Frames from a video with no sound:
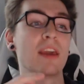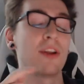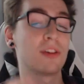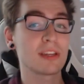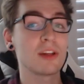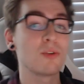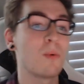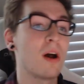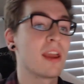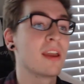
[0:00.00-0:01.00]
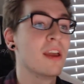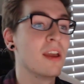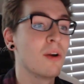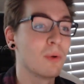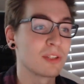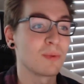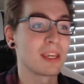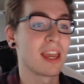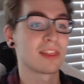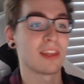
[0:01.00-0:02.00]
and I'll tell you why once we
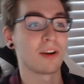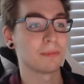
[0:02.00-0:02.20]
get there.